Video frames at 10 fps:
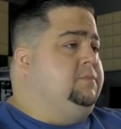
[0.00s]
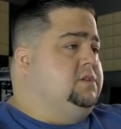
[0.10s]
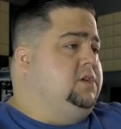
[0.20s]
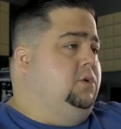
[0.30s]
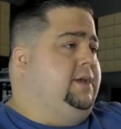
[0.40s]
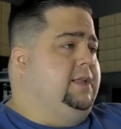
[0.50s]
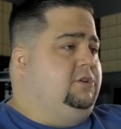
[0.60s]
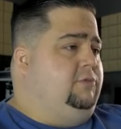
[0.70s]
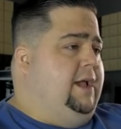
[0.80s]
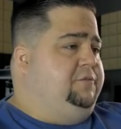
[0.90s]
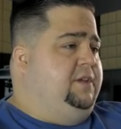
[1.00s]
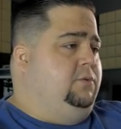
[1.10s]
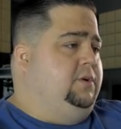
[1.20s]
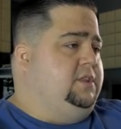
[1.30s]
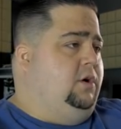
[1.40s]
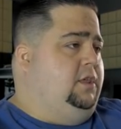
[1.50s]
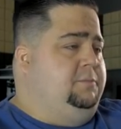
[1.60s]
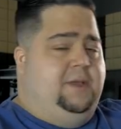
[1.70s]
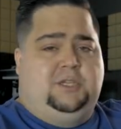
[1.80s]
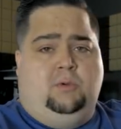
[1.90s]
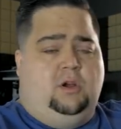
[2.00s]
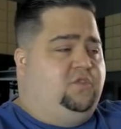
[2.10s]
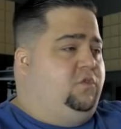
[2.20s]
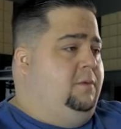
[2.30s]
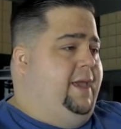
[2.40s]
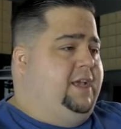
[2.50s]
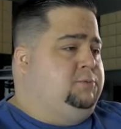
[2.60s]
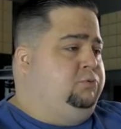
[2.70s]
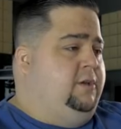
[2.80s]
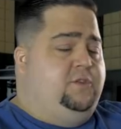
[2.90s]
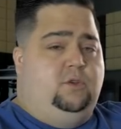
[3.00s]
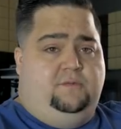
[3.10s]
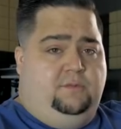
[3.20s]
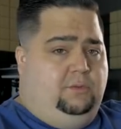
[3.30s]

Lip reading: So we got the graph here with all of the benchmarks from X Preview, and,